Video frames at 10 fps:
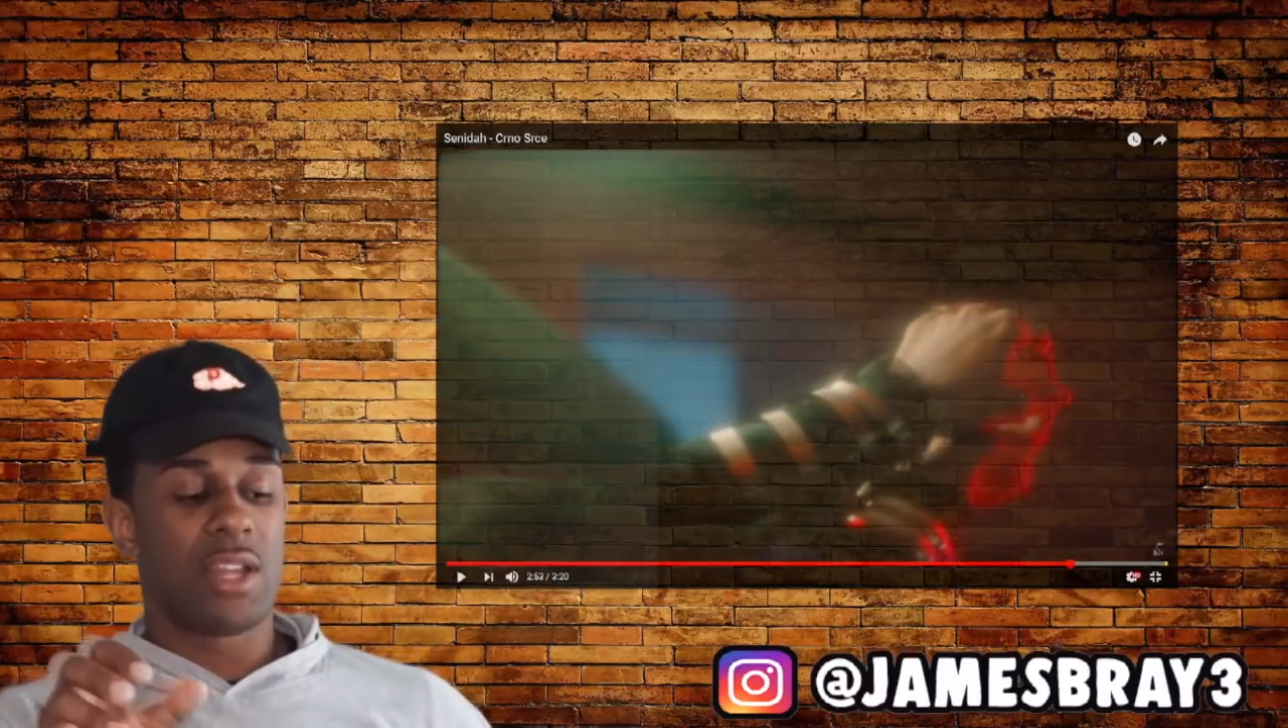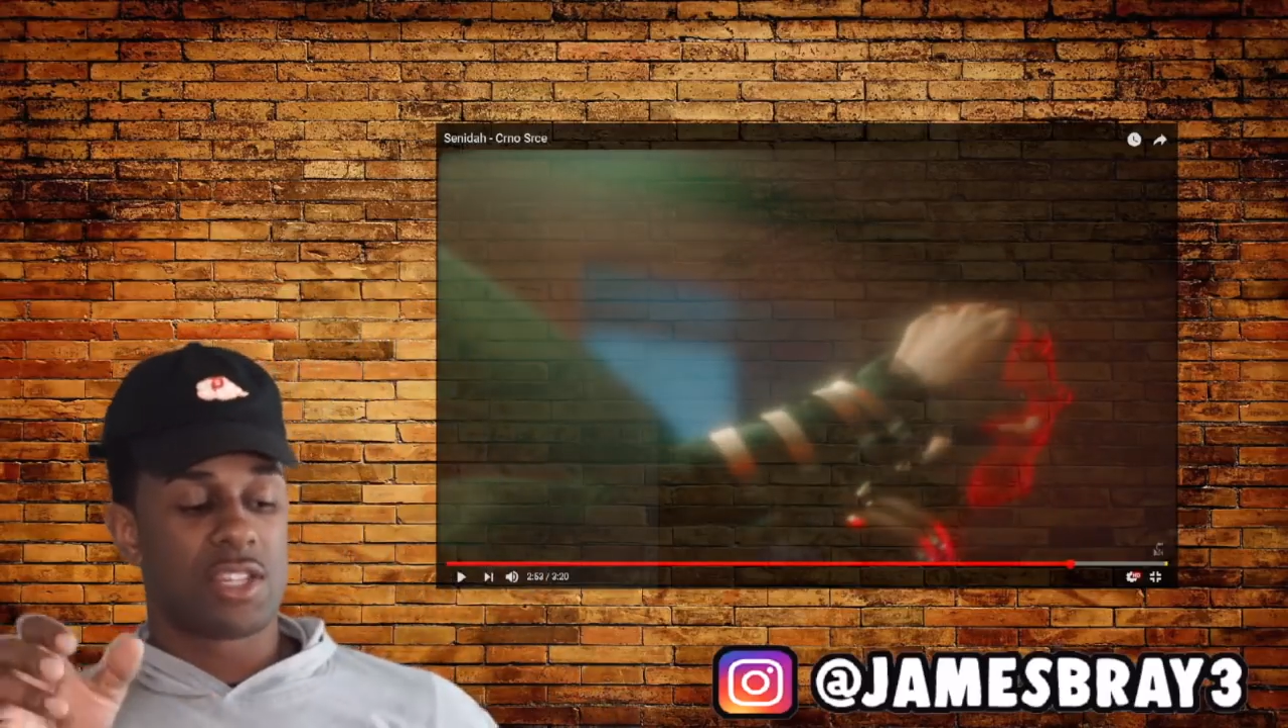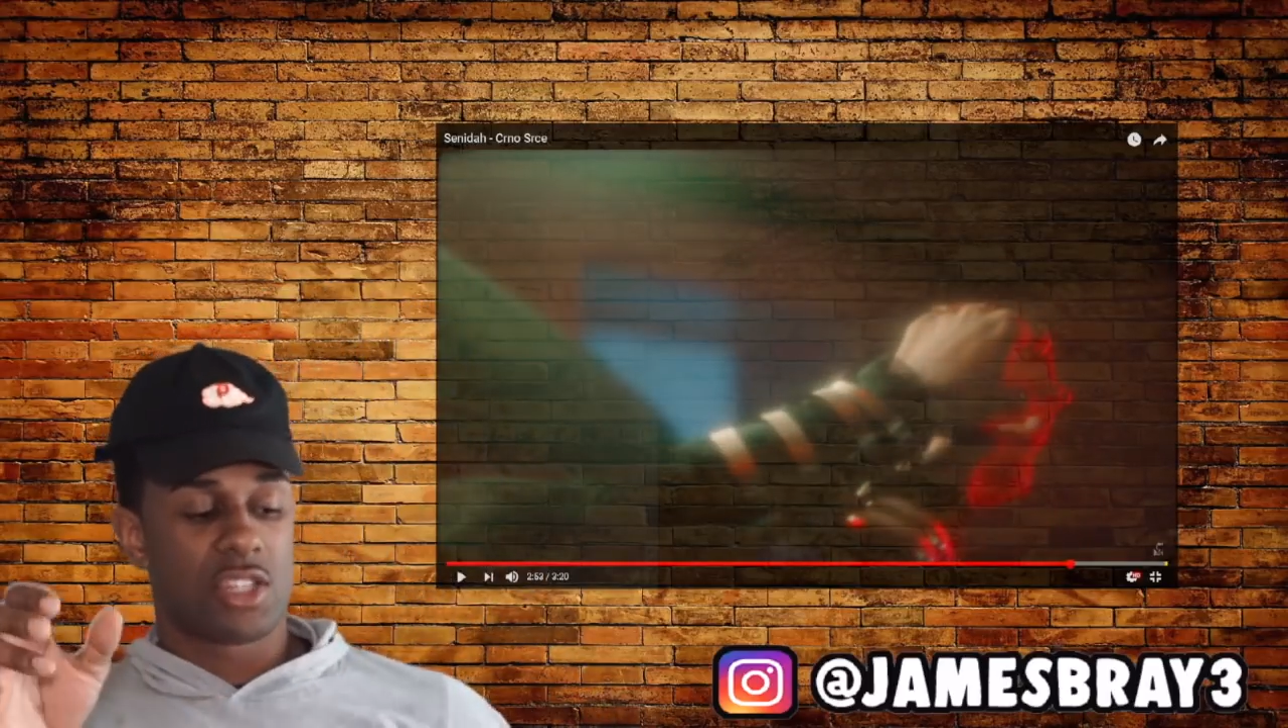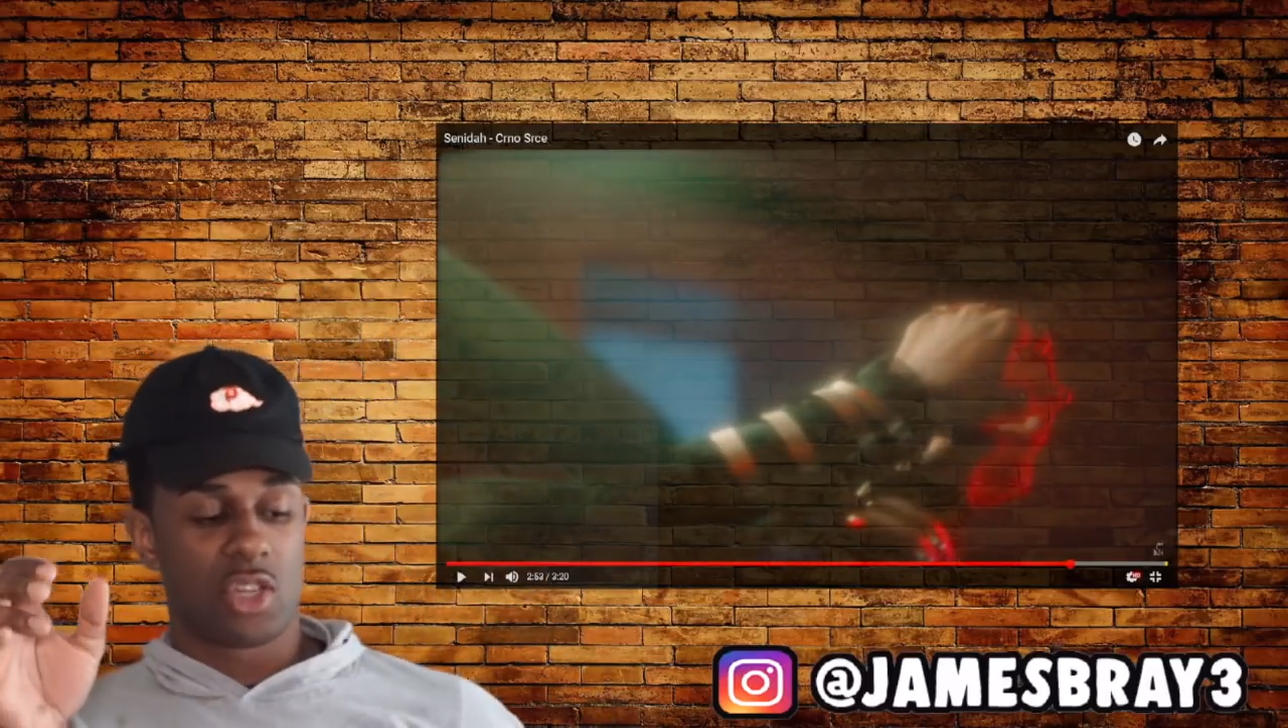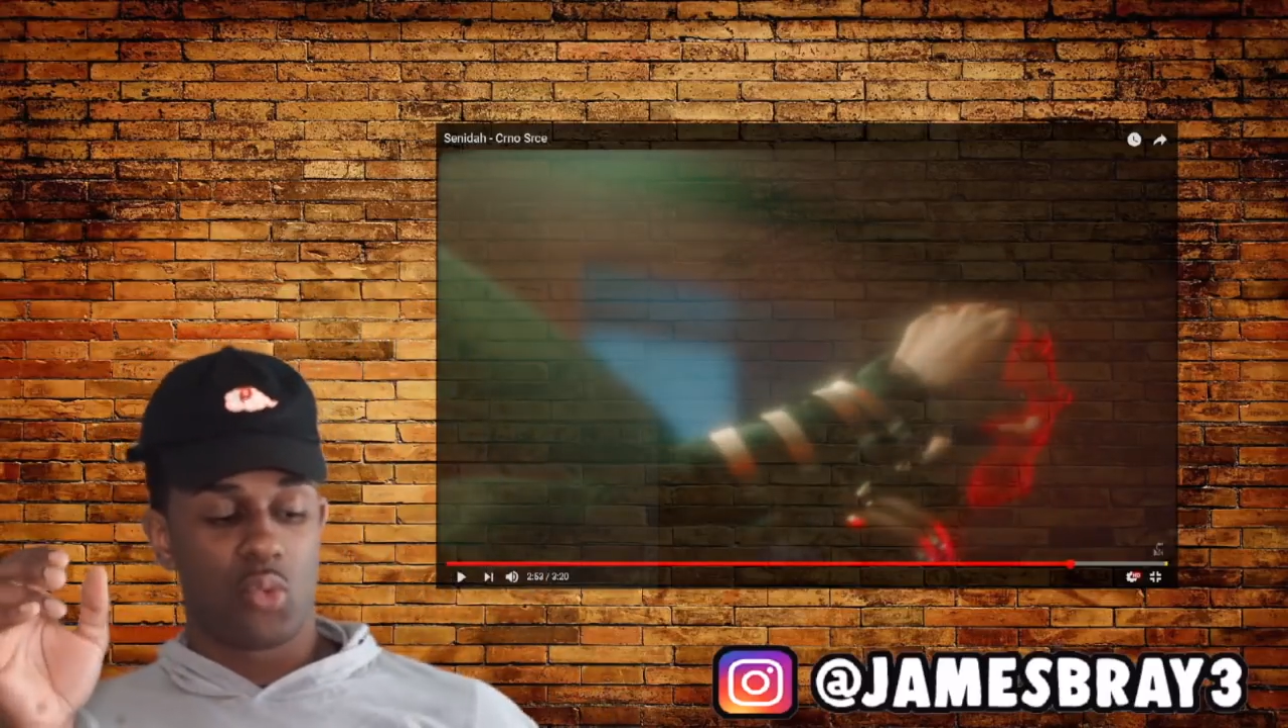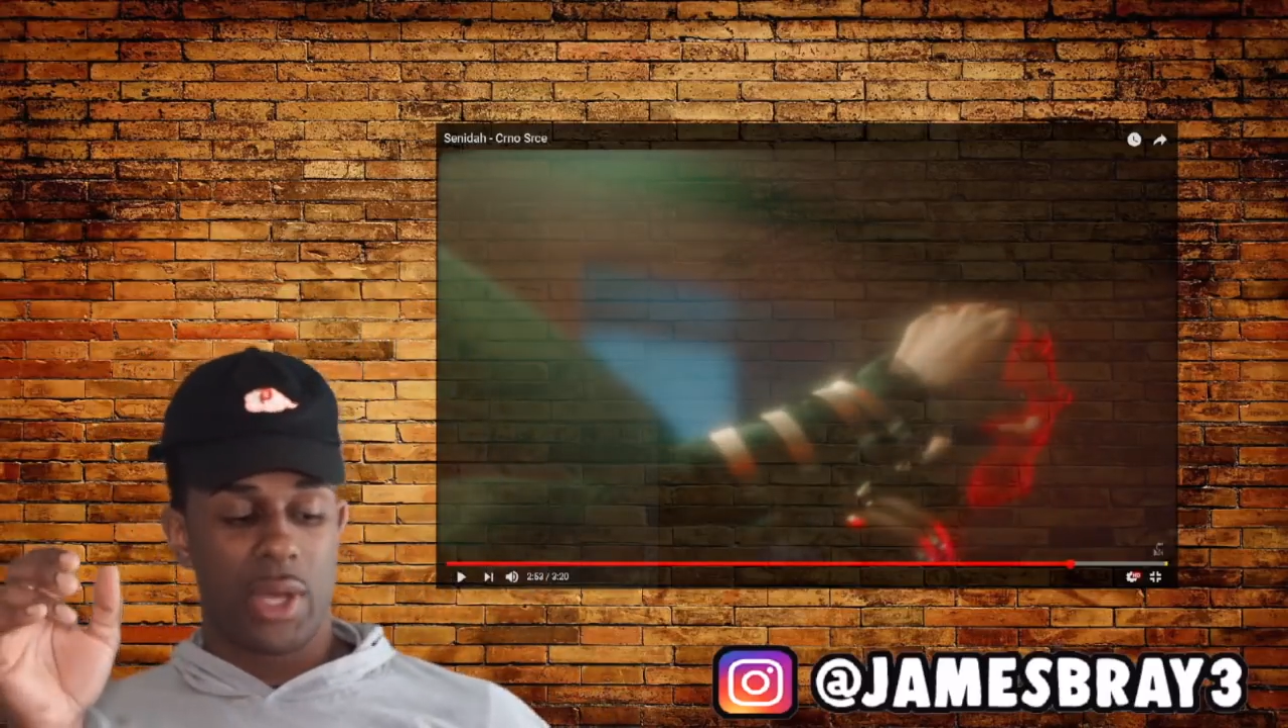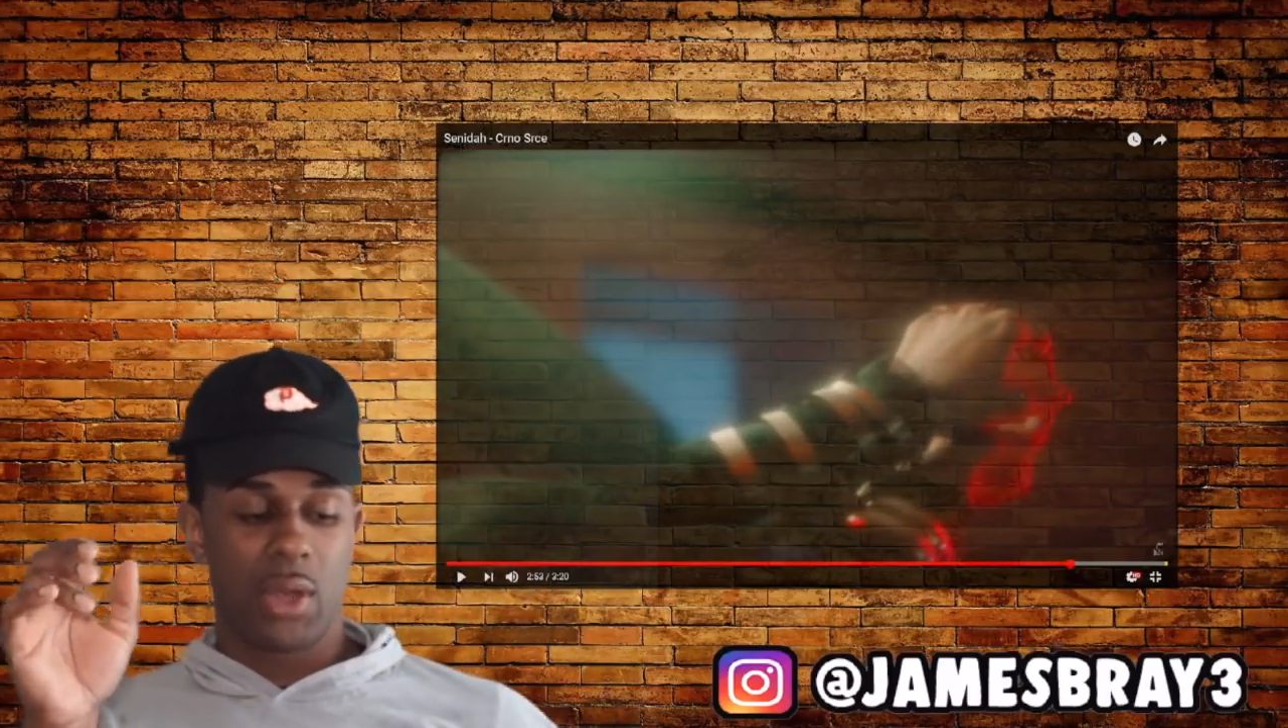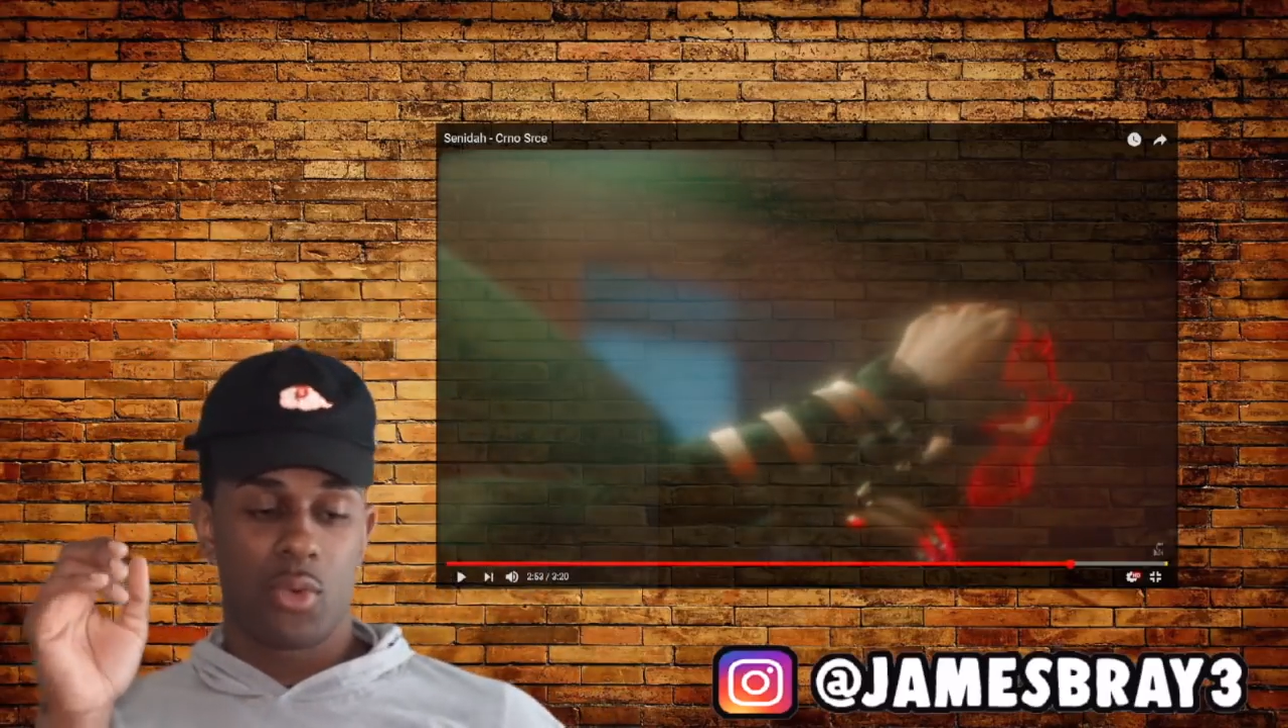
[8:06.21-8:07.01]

in such a way